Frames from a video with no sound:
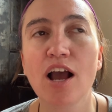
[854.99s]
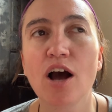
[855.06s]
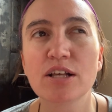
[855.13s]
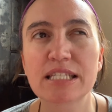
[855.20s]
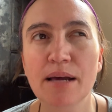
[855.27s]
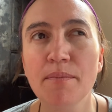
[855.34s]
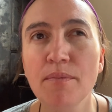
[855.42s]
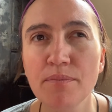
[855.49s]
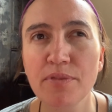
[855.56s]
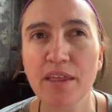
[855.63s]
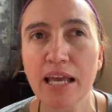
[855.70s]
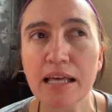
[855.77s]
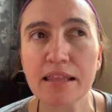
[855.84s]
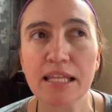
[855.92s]
Some
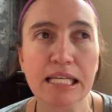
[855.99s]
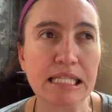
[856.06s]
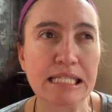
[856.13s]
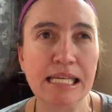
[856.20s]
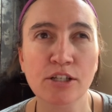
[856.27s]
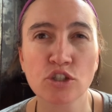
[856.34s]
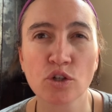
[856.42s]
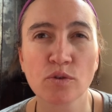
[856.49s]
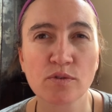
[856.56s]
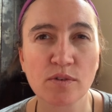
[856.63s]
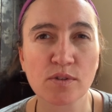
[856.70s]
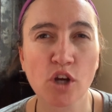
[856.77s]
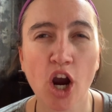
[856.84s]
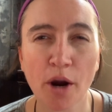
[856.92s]
think that St.
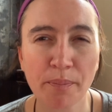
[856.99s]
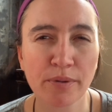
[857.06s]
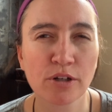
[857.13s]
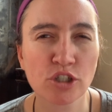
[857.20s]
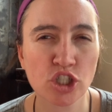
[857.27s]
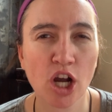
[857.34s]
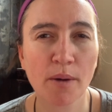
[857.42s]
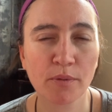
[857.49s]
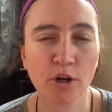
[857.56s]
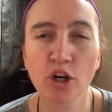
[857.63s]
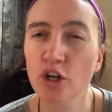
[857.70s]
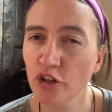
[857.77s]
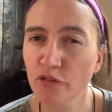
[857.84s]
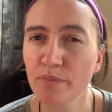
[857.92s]
Joseph's carpenter shop
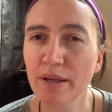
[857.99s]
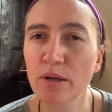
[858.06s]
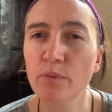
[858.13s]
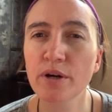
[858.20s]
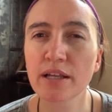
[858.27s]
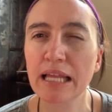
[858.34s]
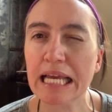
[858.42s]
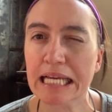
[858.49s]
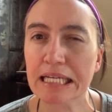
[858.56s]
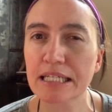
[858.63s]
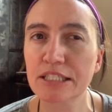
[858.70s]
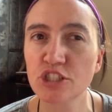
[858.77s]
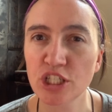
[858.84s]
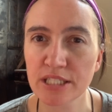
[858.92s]
could have been where like
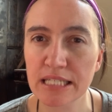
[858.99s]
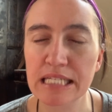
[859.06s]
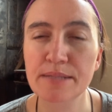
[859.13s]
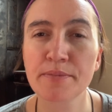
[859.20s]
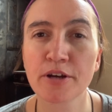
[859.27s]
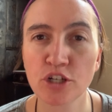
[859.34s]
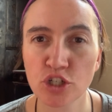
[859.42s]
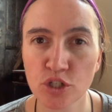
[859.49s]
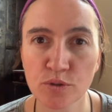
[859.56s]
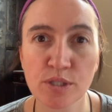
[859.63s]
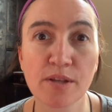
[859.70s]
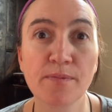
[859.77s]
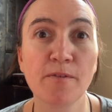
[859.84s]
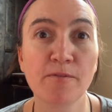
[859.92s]
Jesus, Mary, and
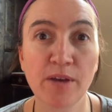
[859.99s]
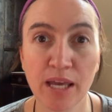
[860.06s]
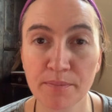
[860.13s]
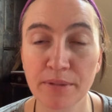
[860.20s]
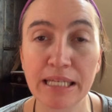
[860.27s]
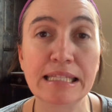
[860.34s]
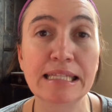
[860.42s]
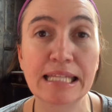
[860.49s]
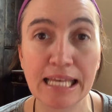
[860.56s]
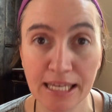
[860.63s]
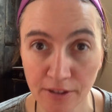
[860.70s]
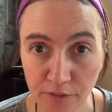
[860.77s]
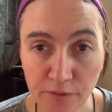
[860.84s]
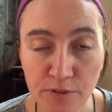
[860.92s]
Joseph, the family,
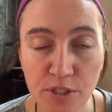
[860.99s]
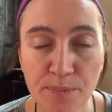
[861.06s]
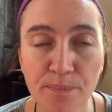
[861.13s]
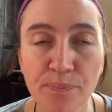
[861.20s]
lived.